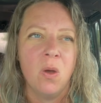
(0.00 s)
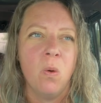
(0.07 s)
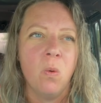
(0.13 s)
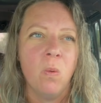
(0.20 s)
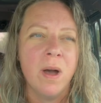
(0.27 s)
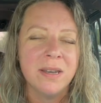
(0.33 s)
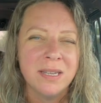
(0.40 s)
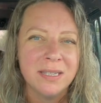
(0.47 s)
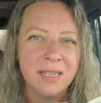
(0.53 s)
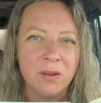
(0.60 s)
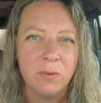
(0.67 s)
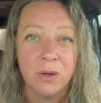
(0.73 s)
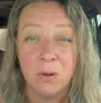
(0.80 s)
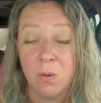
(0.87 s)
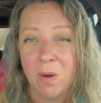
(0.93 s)
what does
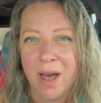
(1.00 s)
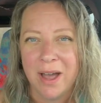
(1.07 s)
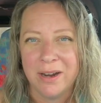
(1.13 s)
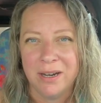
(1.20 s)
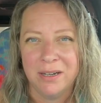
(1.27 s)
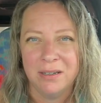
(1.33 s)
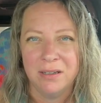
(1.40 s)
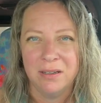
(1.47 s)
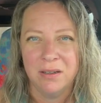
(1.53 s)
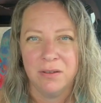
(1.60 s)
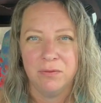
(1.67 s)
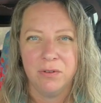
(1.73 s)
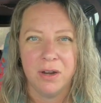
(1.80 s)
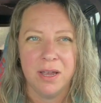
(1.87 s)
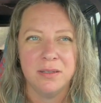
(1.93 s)
it require
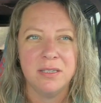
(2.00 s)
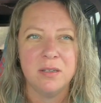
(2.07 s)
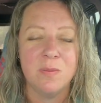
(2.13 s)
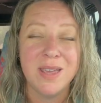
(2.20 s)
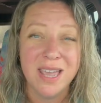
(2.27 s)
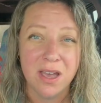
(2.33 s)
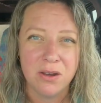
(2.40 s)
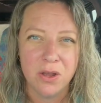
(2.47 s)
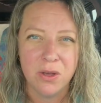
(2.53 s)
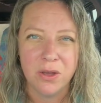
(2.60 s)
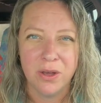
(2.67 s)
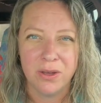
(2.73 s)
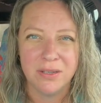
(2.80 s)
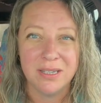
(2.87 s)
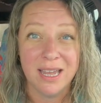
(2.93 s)
for us to be
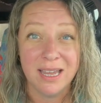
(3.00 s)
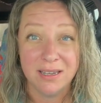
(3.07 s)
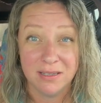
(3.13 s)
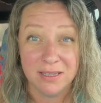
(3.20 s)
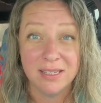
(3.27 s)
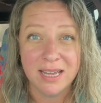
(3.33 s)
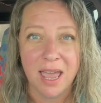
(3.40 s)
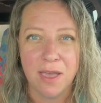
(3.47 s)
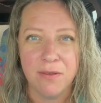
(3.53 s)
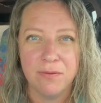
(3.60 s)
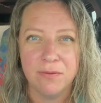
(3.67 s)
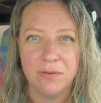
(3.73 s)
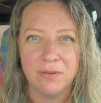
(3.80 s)
unhooked and safe